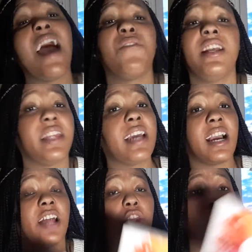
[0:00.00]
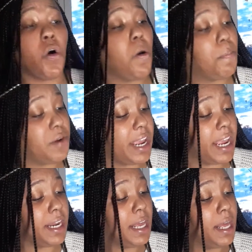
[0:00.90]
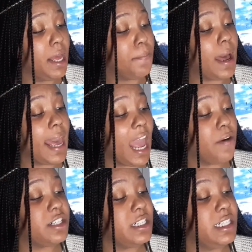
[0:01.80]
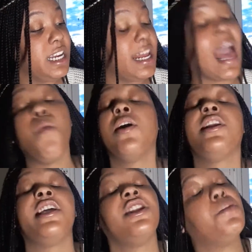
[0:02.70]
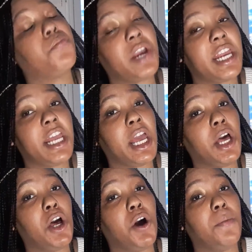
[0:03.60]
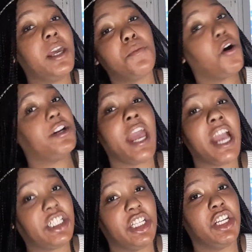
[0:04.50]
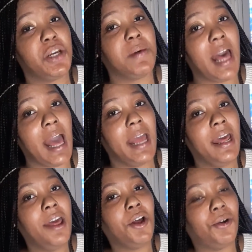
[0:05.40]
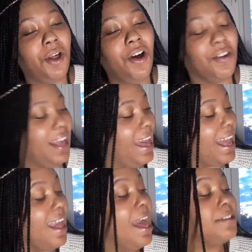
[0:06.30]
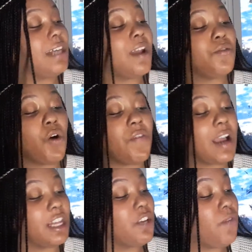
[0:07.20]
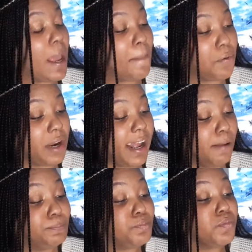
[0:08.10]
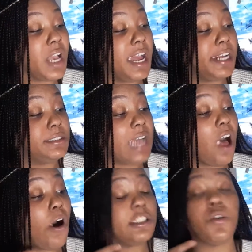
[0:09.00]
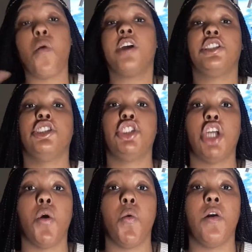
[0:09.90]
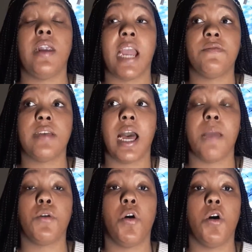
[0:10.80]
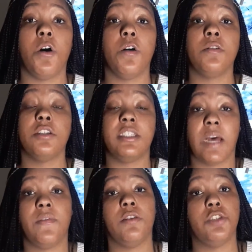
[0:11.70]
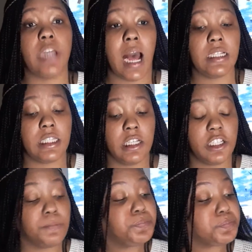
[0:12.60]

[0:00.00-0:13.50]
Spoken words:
I really think I got the wrong brand, MyHeritage DNA. I wanted to get the brand that Kim Kardashian and them got. Okay, so I don't know if I got the right brand. And I also watched this show on Lifetime called The Seminole Johnsons.